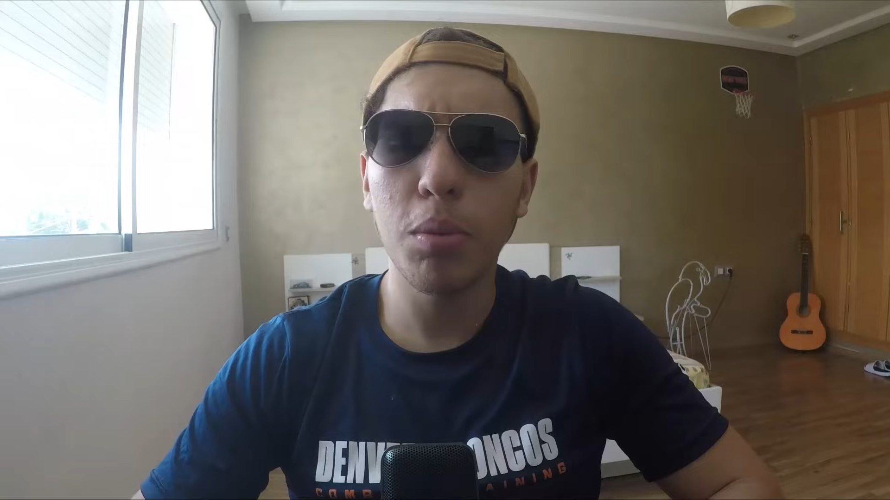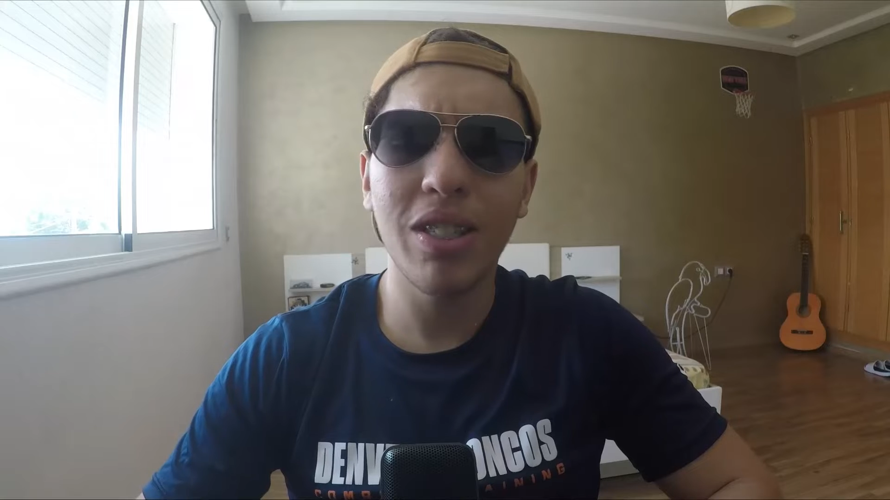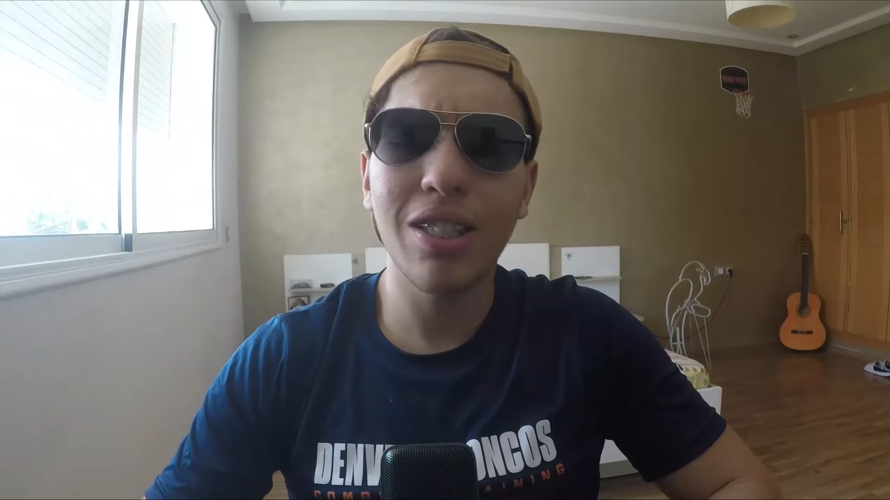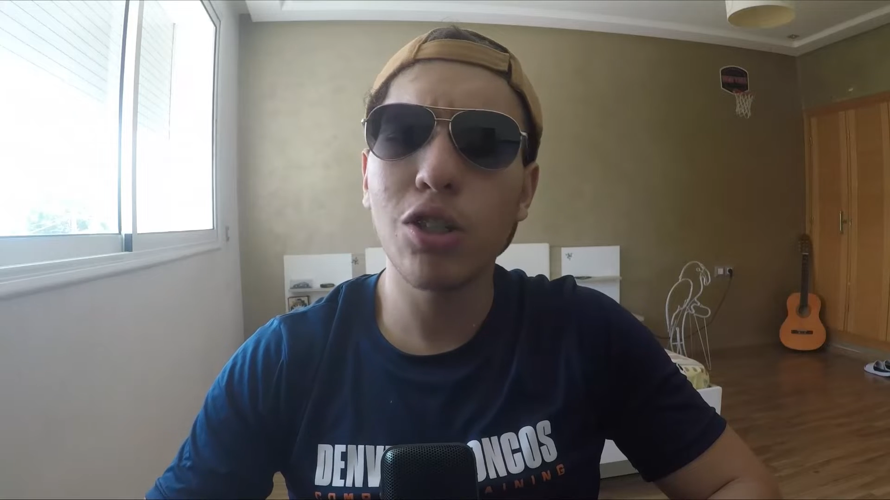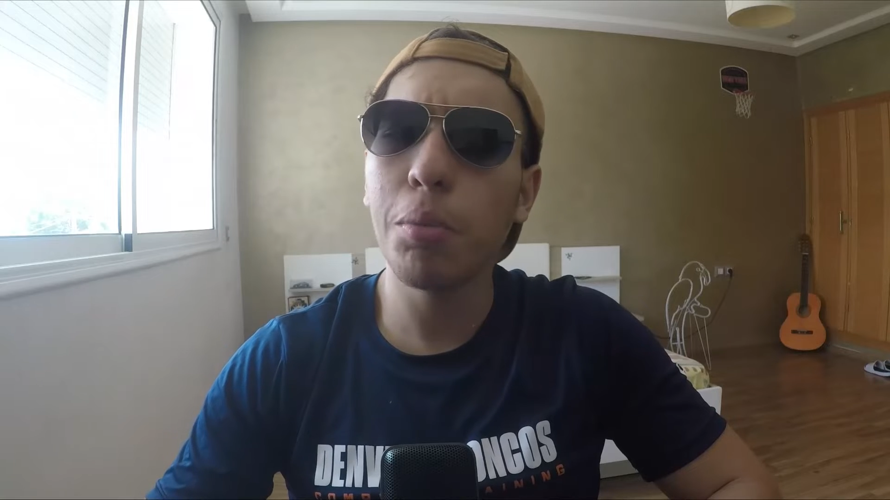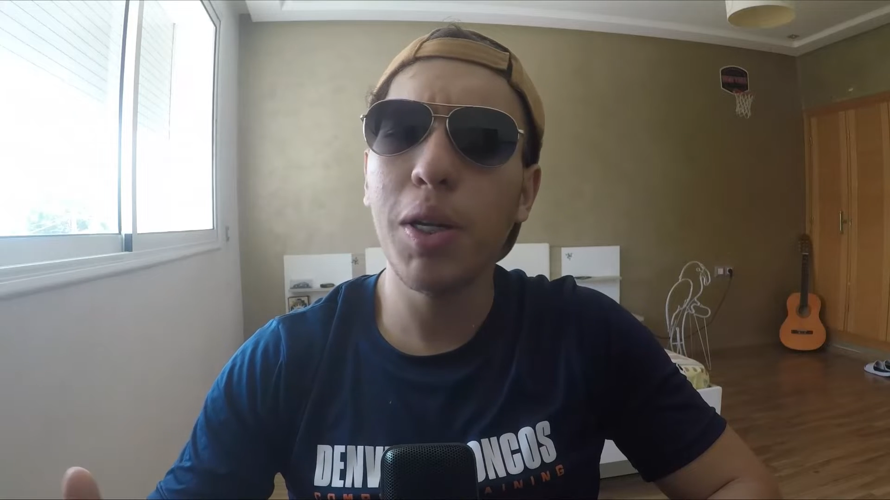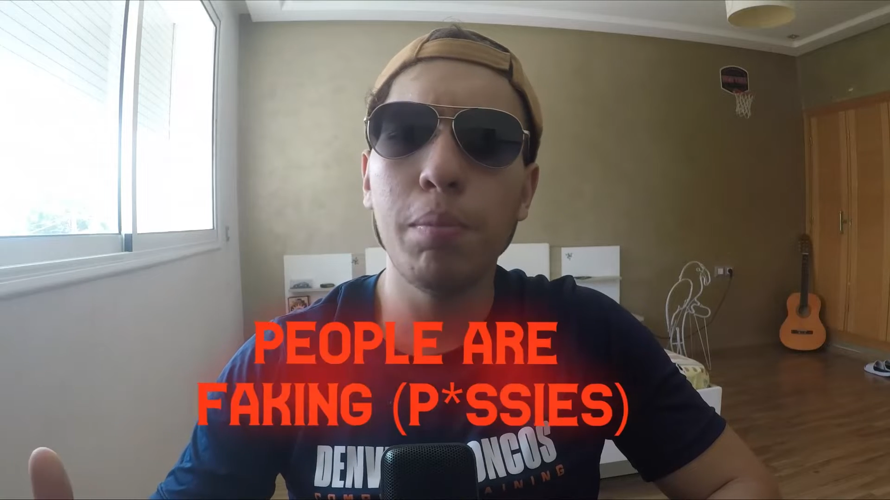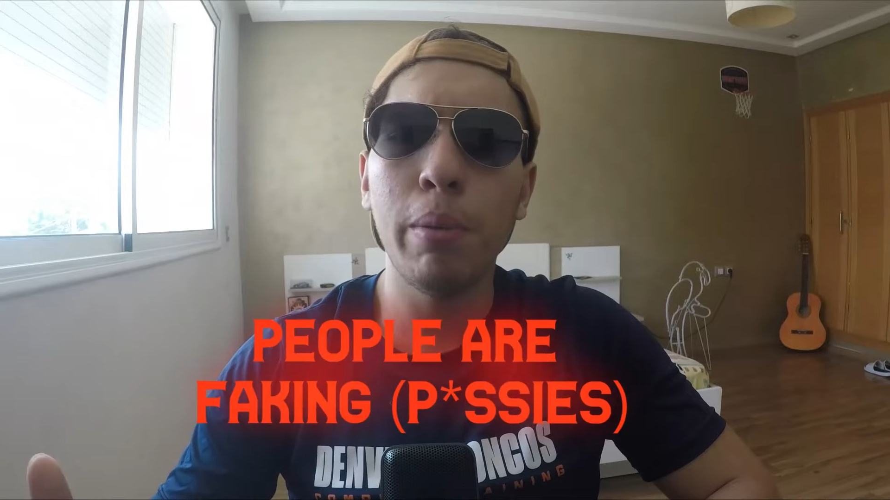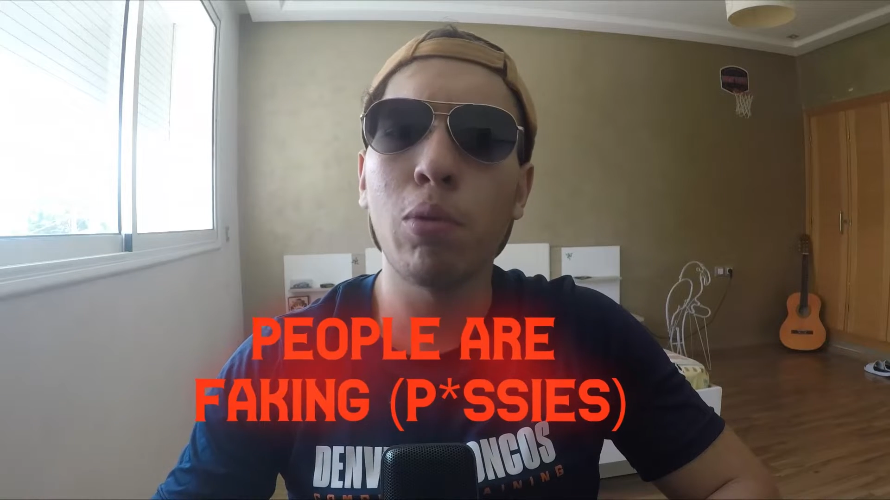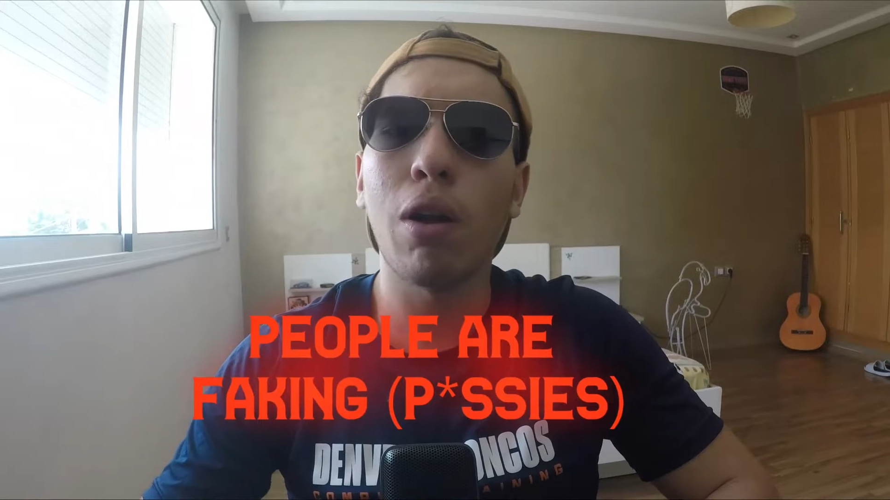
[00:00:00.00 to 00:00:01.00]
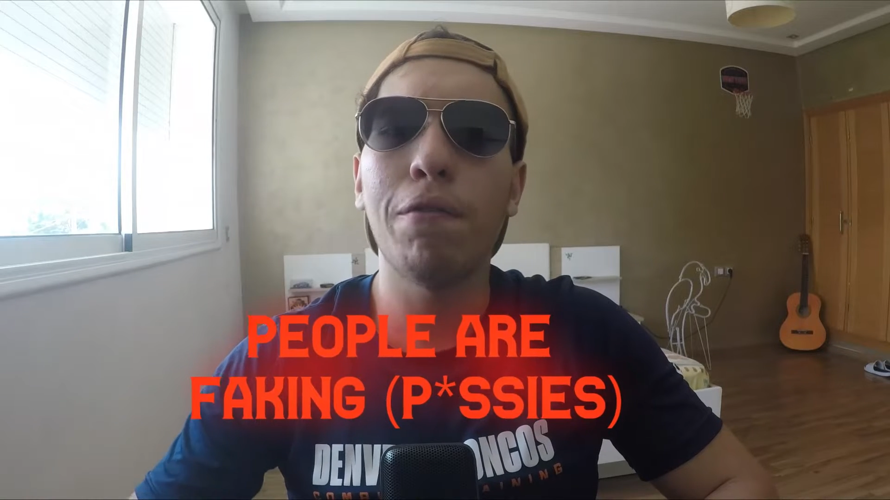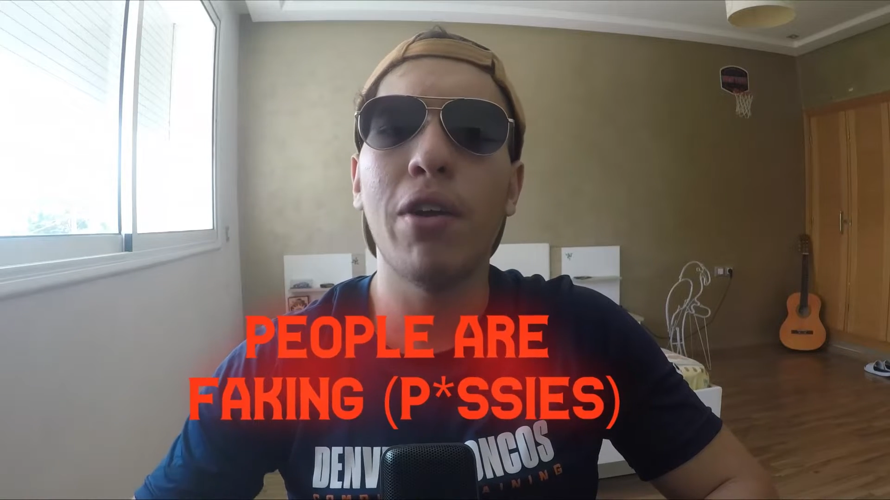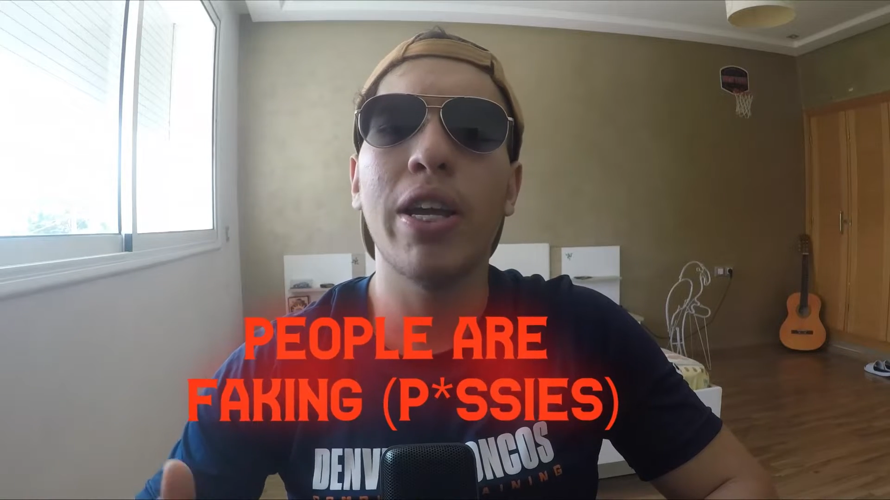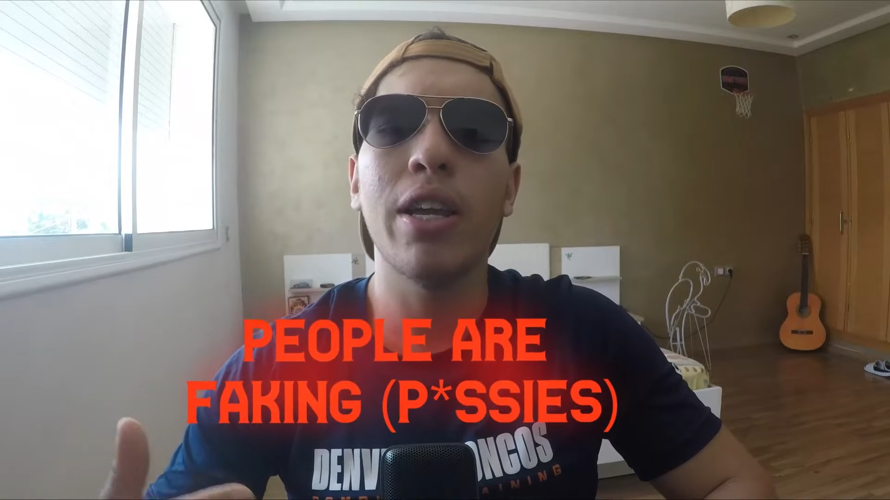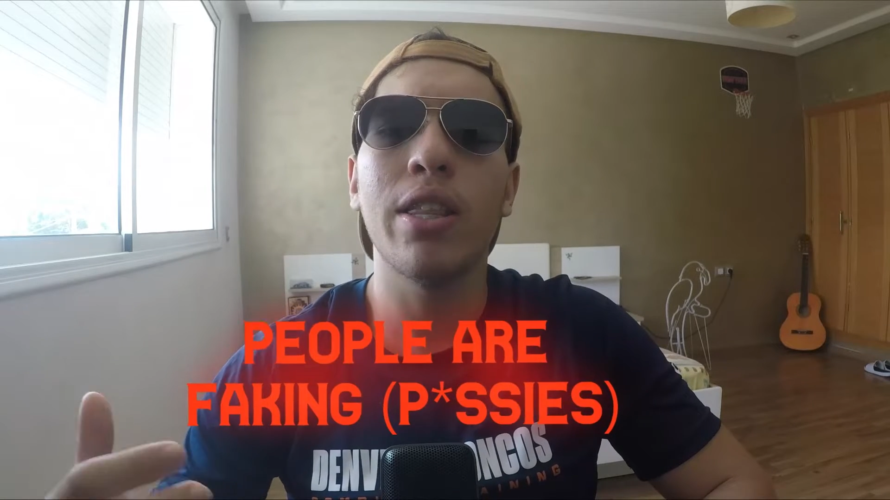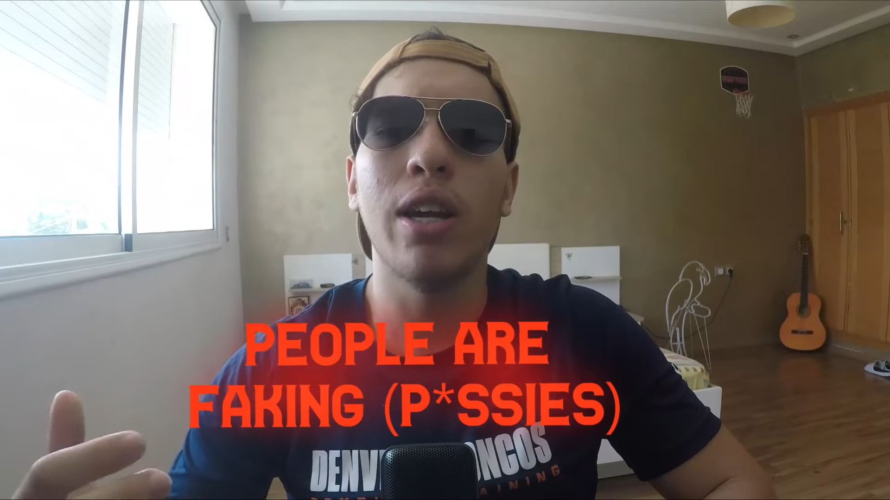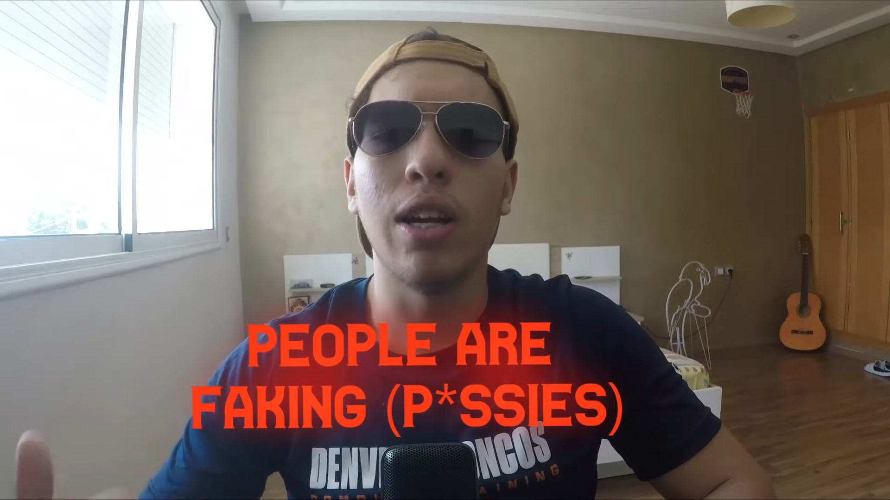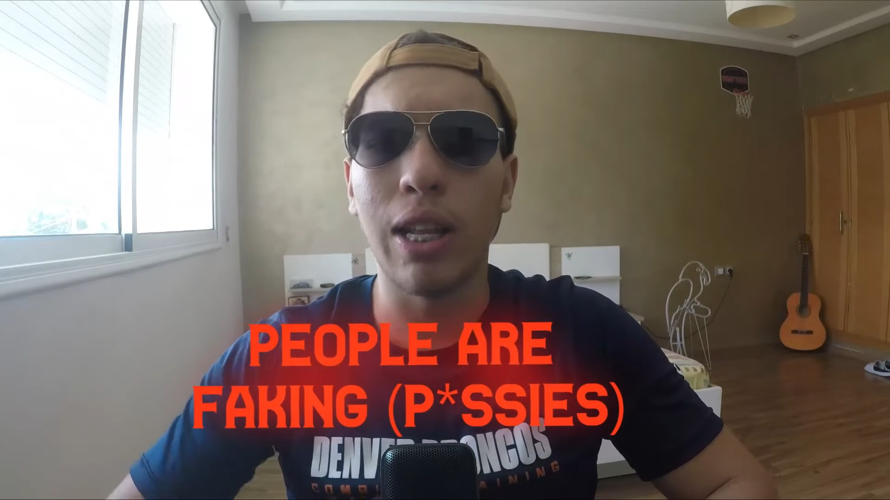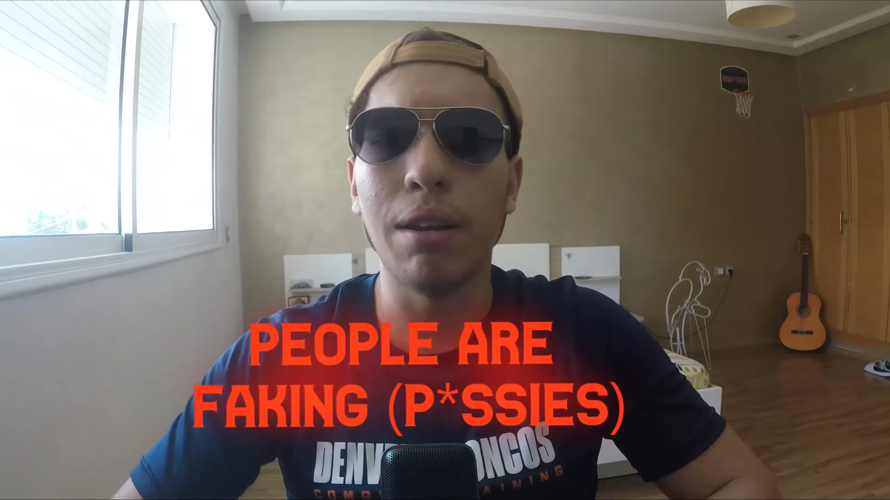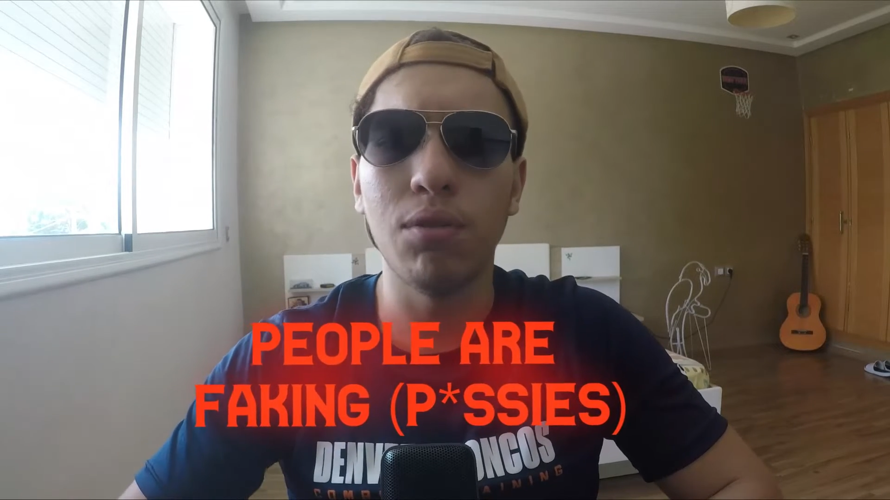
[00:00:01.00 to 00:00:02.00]
is that so many people are faking their
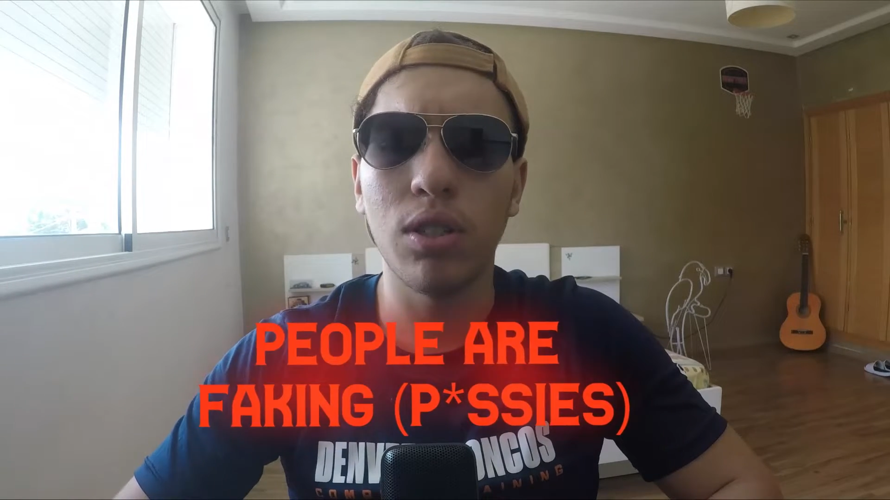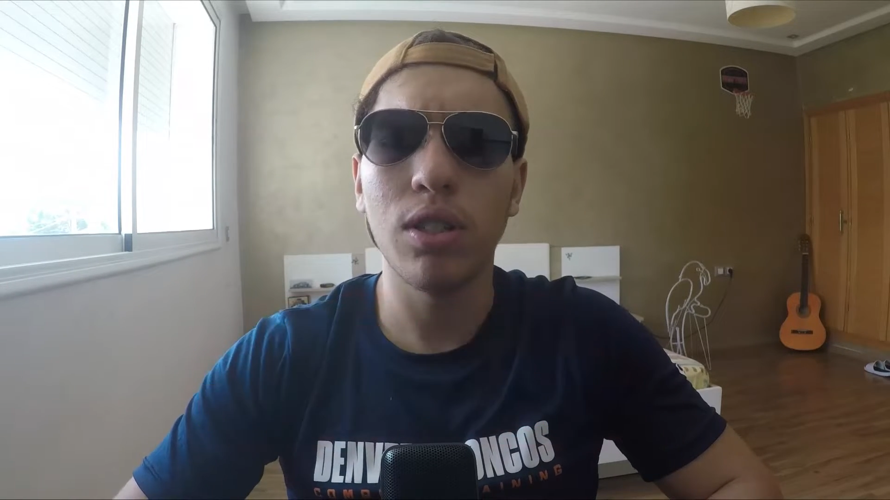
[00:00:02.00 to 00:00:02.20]
lives.